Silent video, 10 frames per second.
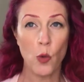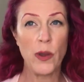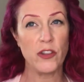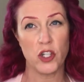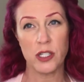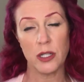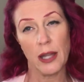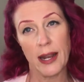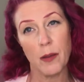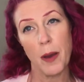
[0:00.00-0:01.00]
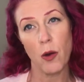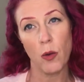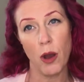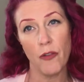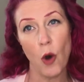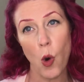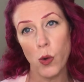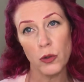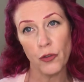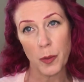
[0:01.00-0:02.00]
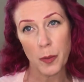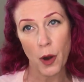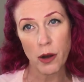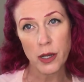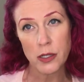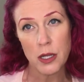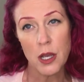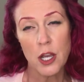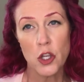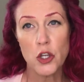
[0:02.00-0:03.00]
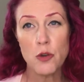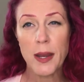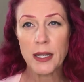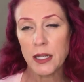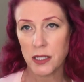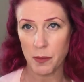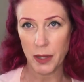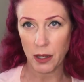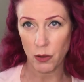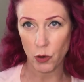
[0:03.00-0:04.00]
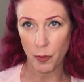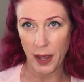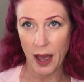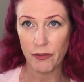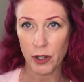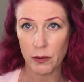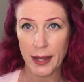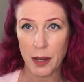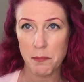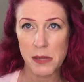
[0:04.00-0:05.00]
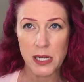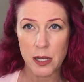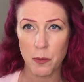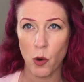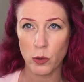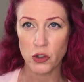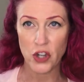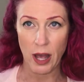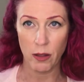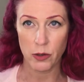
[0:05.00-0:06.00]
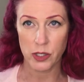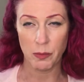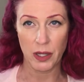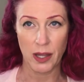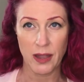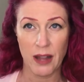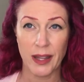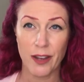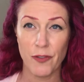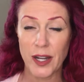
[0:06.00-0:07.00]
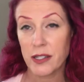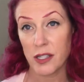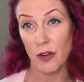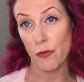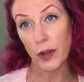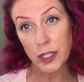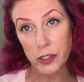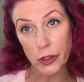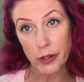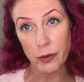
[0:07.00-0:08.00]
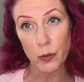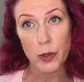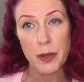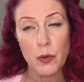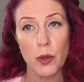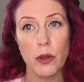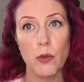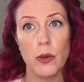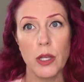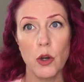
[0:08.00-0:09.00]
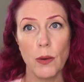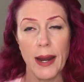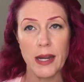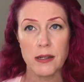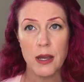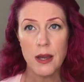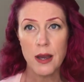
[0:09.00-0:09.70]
with just a light amount of hold from a product. You may need something a little bit heavier, like a medium hold gel or something like that. Like Aveda's Confixer would be really, really great.